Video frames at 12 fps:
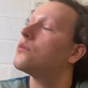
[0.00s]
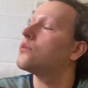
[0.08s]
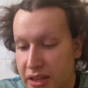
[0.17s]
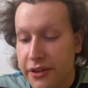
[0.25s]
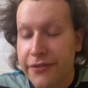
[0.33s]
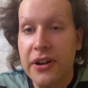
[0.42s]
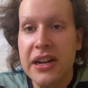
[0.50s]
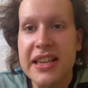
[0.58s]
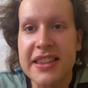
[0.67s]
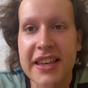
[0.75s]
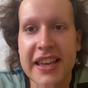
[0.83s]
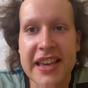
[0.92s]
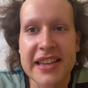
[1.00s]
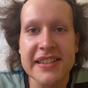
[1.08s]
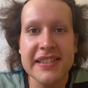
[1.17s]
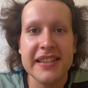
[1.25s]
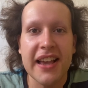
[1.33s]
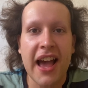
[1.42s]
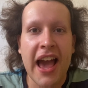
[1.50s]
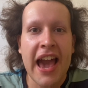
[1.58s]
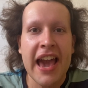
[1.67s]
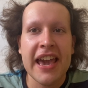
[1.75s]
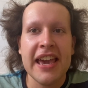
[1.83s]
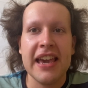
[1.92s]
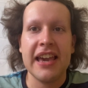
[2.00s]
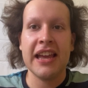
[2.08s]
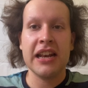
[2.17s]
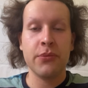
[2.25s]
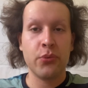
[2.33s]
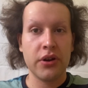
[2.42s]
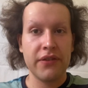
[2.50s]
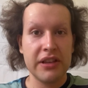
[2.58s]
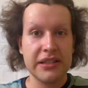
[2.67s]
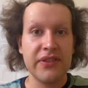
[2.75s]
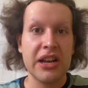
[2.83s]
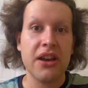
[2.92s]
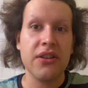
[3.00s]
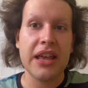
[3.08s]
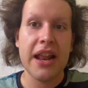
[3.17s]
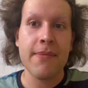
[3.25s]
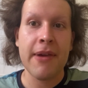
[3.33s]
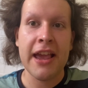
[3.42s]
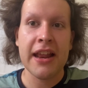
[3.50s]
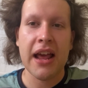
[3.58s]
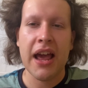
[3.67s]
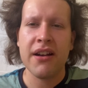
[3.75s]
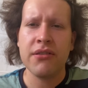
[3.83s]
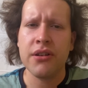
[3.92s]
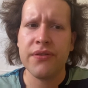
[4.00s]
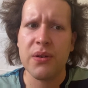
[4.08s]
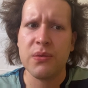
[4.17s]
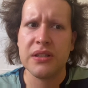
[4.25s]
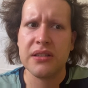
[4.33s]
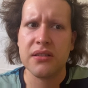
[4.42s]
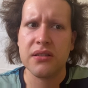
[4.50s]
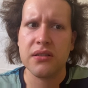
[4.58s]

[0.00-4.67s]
The funny thing is, I, in a previous video that I made, I don't know if it was